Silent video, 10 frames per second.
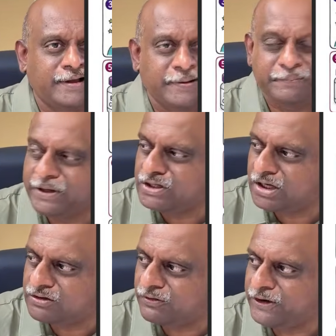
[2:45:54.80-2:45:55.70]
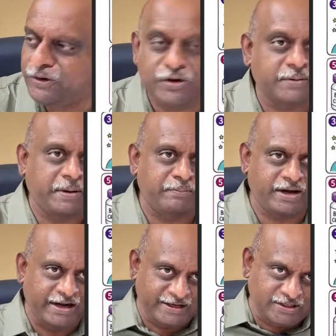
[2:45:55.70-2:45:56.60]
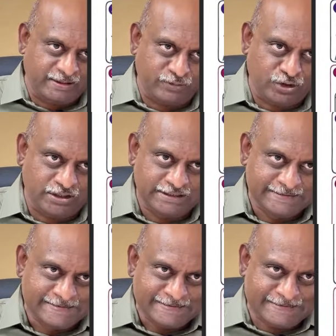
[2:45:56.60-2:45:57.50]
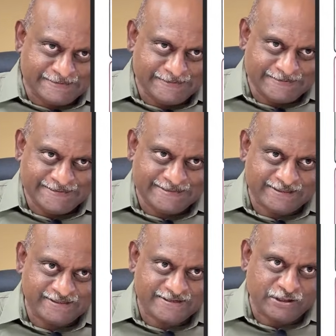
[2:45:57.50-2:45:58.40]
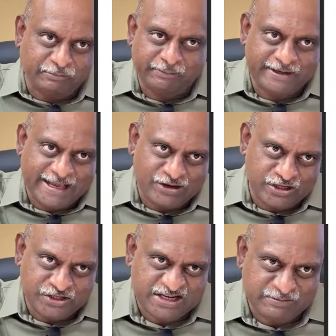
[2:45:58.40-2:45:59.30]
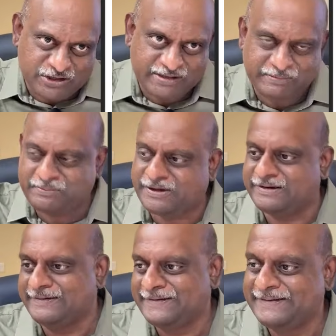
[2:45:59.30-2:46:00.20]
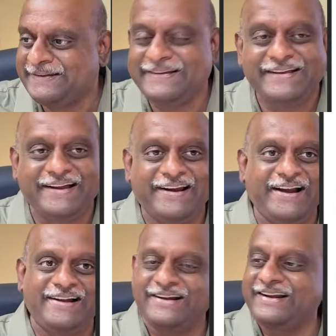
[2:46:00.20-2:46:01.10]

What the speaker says: pictures for you to remember in exam hall. Hallucinations, dopamine agonists, come on, remember. Right?